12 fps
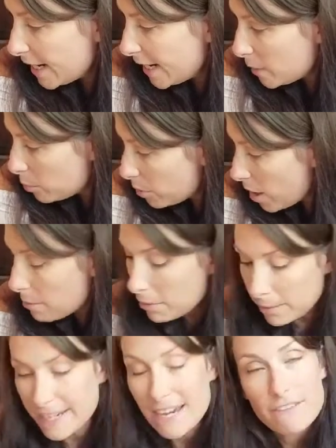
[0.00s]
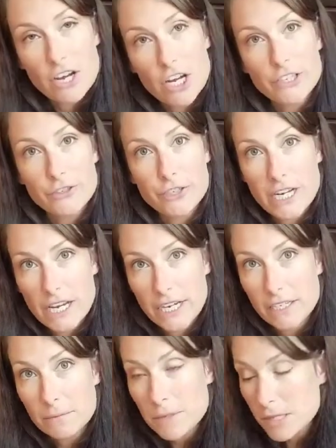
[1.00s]
I probably have 100
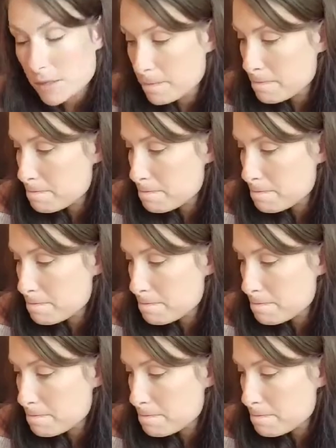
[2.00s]
items.